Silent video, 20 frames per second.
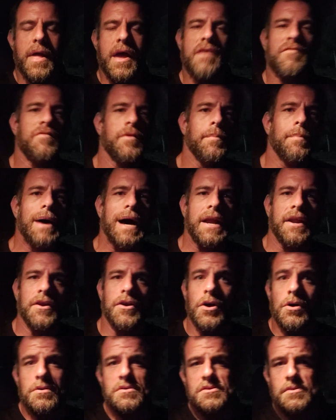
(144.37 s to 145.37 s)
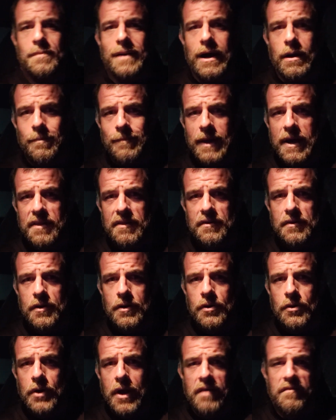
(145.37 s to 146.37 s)
everybody knows about
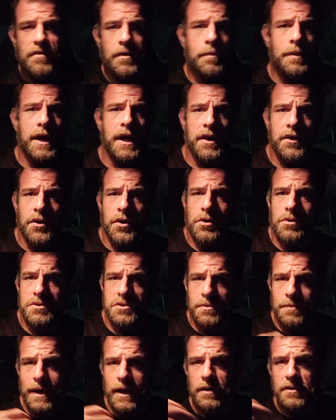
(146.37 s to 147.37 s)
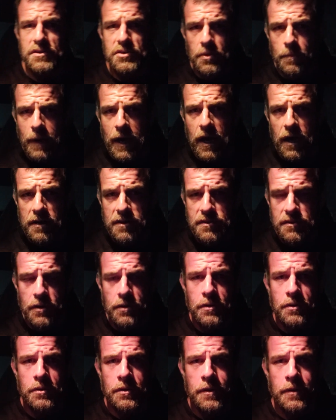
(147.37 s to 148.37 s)
methadone, everybody knows about
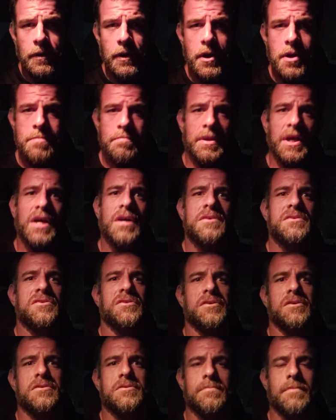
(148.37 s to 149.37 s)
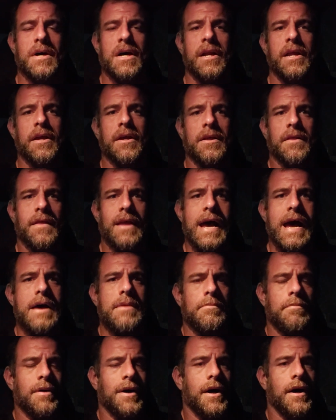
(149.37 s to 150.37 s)
Suboxone, because there's money in
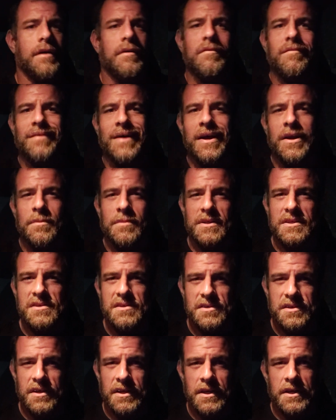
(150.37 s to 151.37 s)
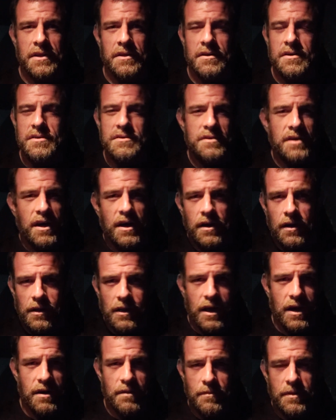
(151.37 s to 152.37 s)
that. But vitamin C, there's not a
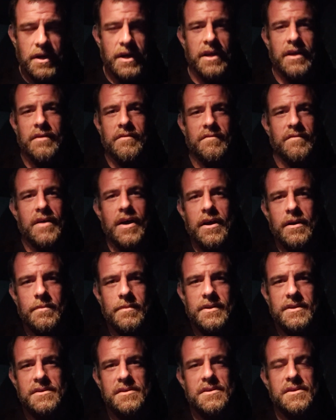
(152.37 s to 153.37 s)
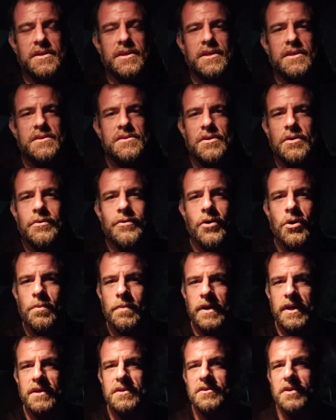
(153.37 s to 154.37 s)
lot of money in vitamin C, so
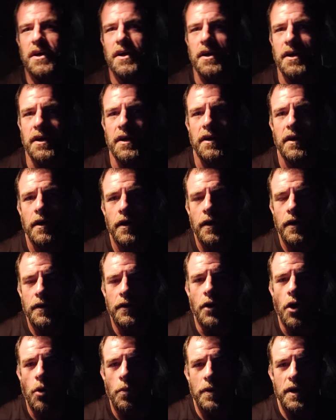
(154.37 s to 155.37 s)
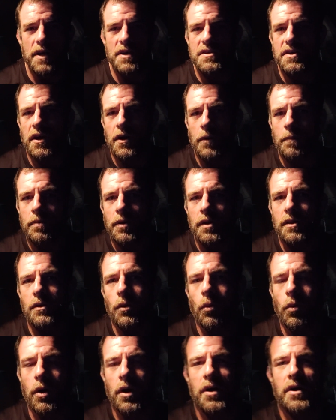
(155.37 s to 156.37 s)
nobody's gonna nobody's gonna put
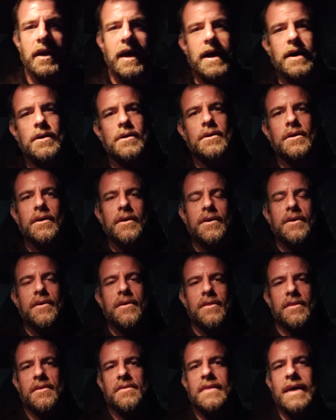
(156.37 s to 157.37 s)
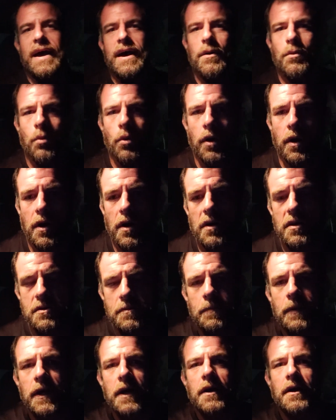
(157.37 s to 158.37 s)
the word out that that
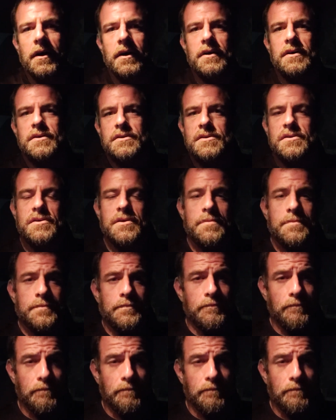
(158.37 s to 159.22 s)
works because